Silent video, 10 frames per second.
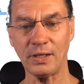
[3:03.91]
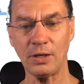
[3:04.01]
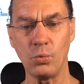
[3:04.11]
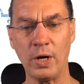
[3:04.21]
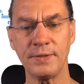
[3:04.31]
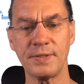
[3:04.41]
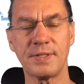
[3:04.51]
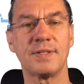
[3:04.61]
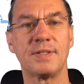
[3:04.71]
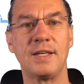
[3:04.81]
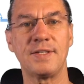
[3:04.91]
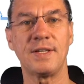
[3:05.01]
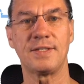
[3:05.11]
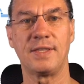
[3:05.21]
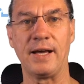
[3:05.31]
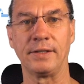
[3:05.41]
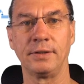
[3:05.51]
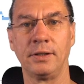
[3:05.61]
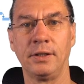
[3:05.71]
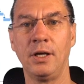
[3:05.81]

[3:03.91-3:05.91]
Once this is done,